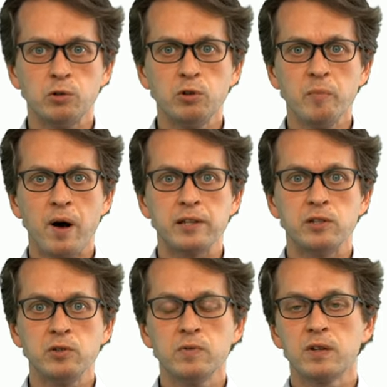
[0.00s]
To
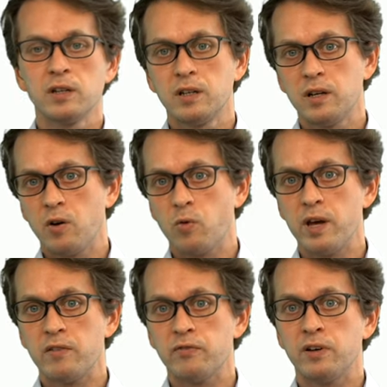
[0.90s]
remind you,
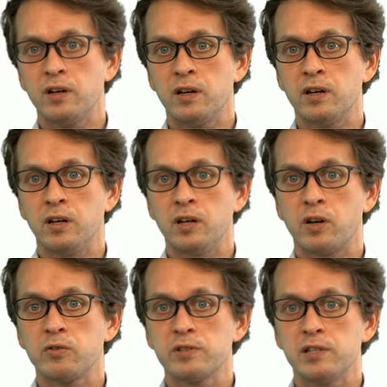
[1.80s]
we have uh, uh
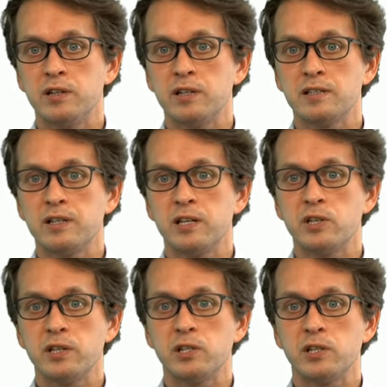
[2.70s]
considered the
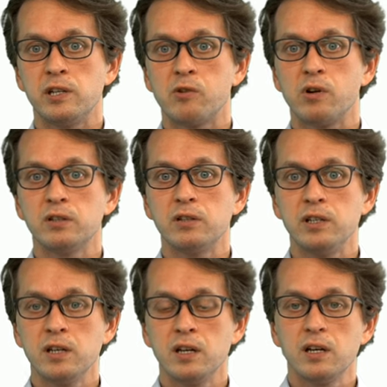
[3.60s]
CHSH
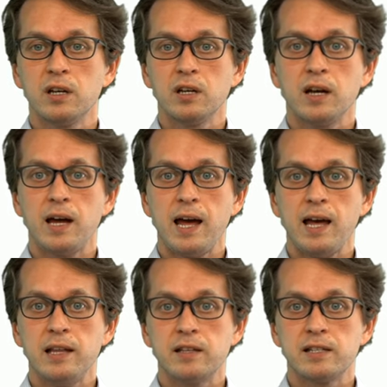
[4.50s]
inequality
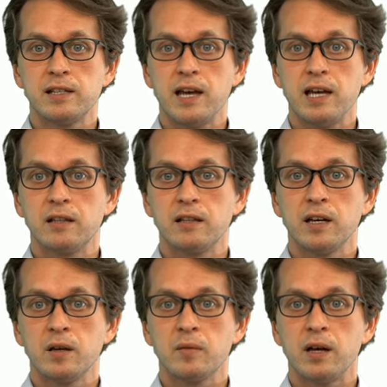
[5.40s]
and the state
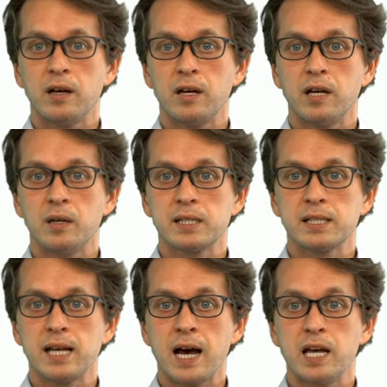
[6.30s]
uh,
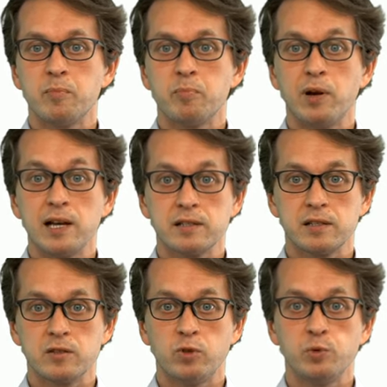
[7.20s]
psi
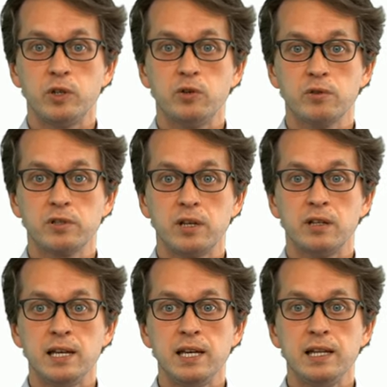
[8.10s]
plus, which we used in
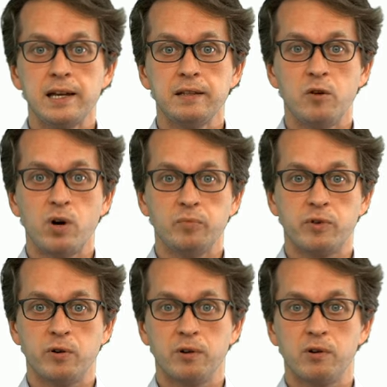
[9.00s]
the E91
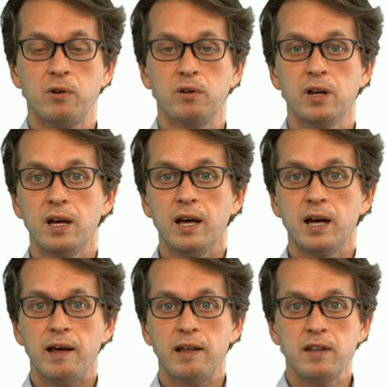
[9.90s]
protocol.
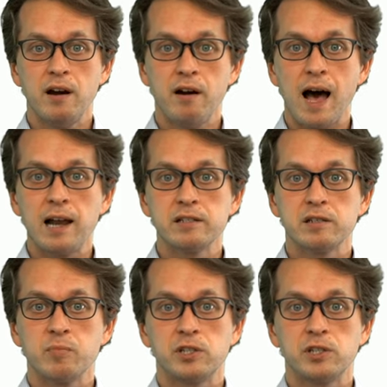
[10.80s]
And there
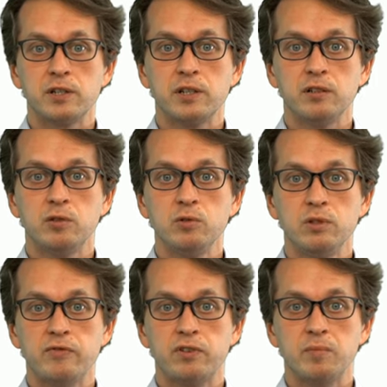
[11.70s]
Alice measured in two
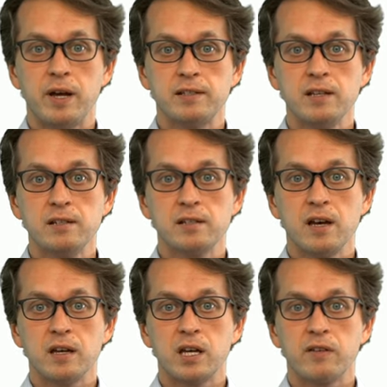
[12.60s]
different bases
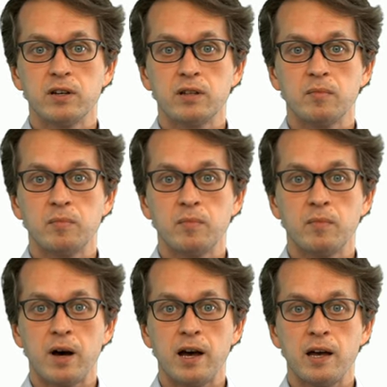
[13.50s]
given
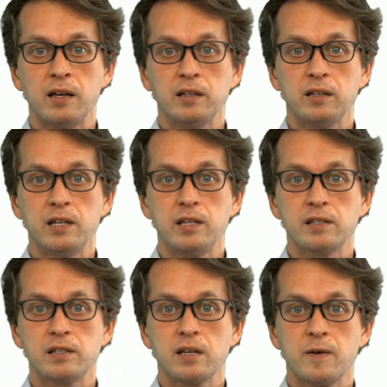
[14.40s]
by
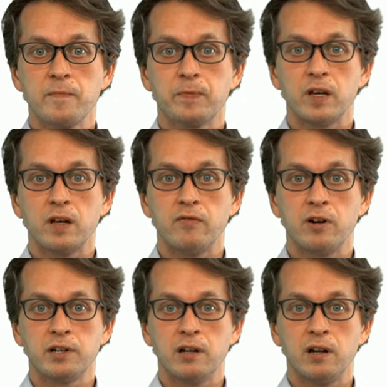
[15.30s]
these uh,
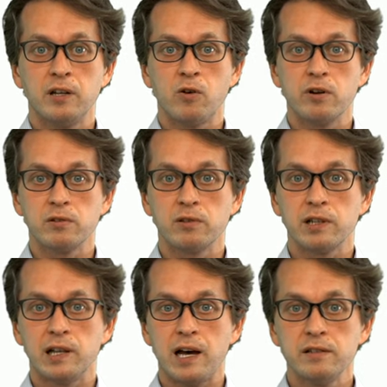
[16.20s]
vertical and
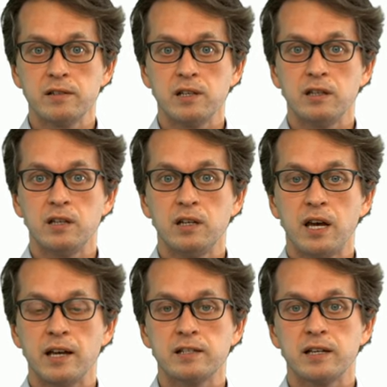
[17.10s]
horizontal lines in the
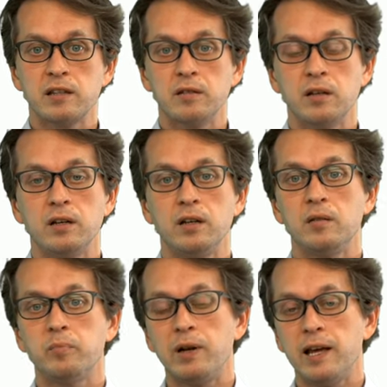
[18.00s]

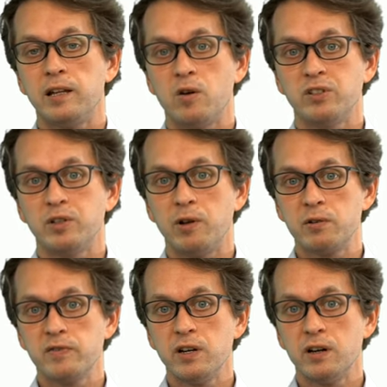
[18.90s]
XZ plane of the
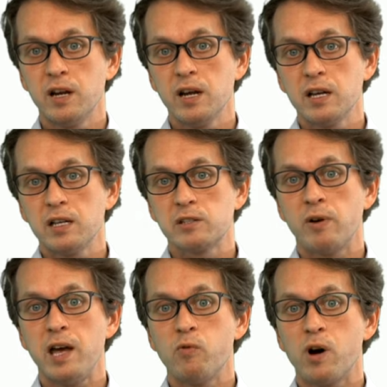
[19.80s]
Bloch sphere. So
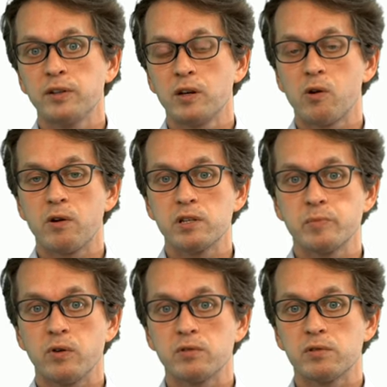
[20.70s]
A1
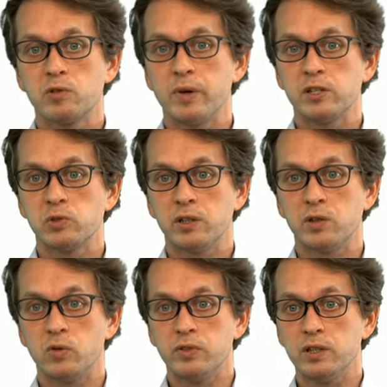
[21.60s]
corresponds to
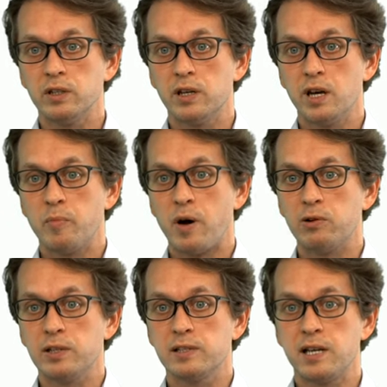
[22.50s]
measurement of the
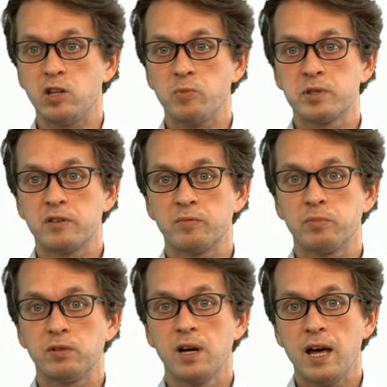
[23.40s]
Pauli Z
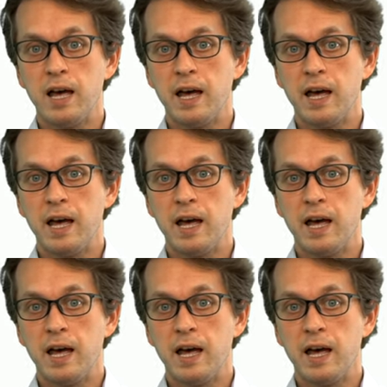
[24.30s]
observable,